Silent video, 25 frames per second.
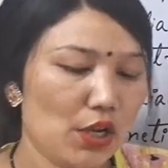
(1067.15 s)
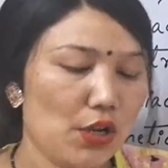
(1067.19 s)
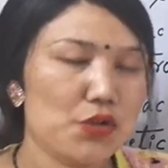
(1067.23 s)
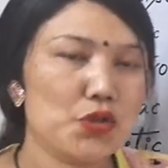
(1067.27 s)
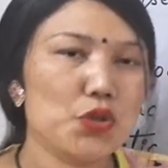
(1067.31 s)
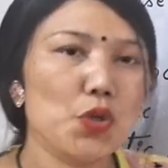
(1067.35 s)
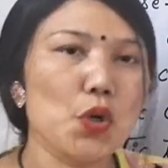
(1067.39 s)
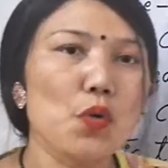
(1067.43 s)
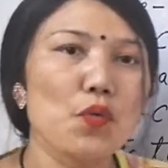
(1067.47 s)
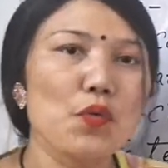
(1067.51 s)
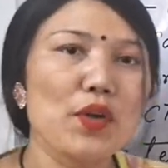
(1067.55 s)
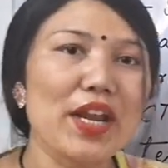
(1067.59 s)

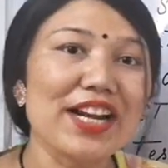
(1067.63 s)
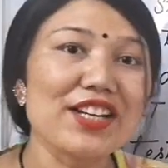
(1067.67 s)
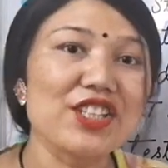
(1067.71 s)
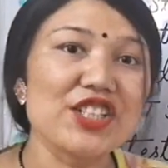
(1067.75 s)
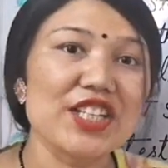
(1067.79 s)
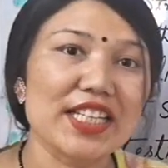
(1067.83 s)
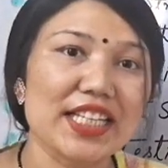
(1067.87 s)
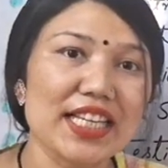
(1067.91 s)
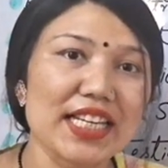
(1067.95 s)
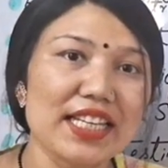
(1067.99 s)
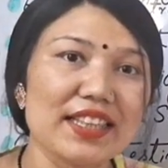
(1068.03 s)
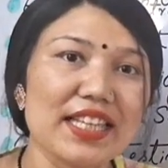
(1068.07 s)
So we are
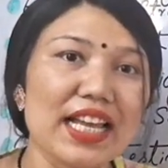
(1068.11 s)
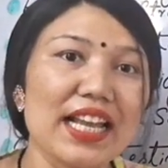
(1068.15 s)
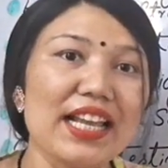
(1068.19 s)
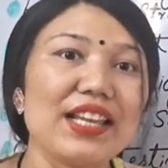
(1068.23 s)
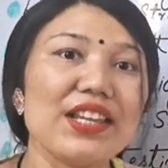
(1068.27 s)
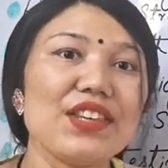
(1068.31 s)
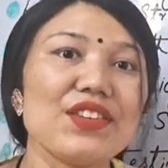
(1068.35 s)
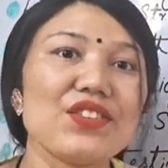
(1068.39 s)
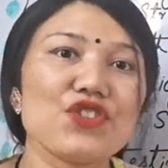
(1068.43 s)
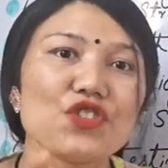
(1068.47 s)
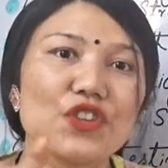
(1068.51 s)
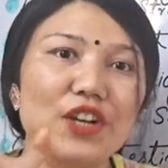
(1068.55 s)
checking
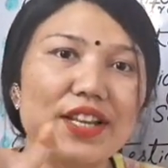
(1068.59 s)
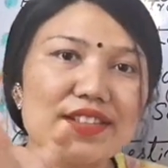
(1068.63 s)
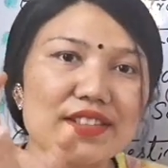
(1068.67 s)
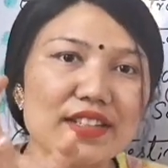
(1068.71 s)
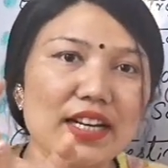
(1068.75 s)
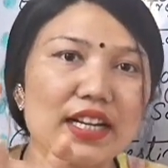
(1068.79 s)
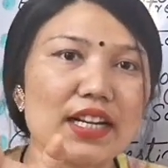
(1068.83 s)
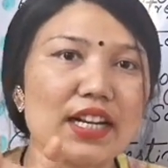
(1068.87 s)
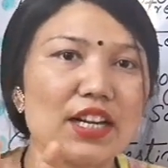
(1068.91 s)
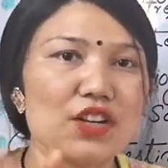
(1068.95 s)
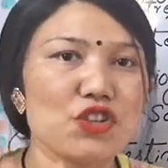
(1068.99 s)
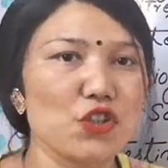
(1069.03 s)
the stress
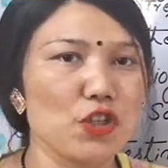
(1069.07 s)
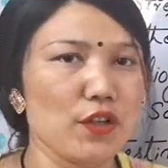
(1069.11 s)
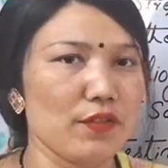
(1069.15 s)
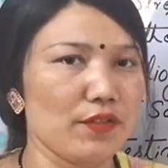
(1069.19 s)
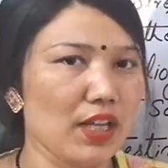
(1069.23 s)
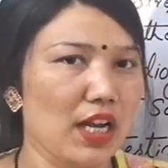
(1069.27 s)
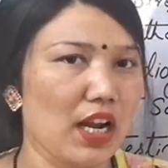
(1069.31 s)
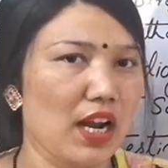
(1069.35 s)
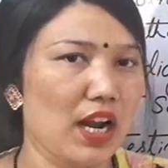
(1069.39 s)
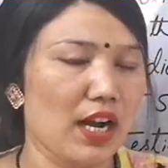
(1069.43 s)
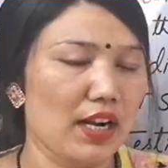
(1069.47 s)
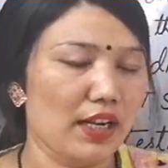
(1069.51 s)
condition
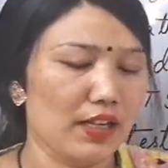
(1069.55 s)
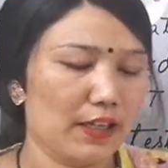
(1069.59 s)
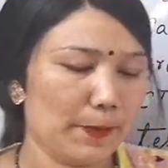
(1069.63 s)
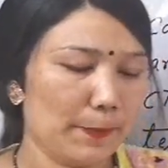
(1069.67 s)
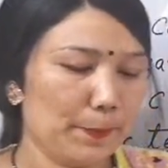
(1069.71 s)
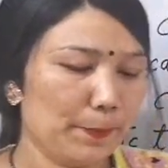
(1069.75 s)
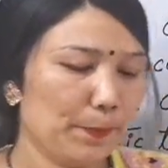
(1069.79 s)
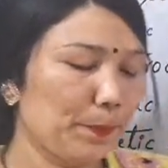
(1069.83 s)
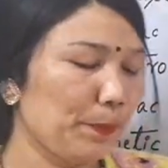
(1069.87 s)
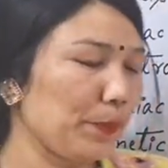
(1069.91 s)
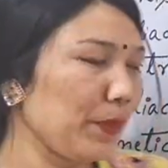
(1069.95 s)
of the heart.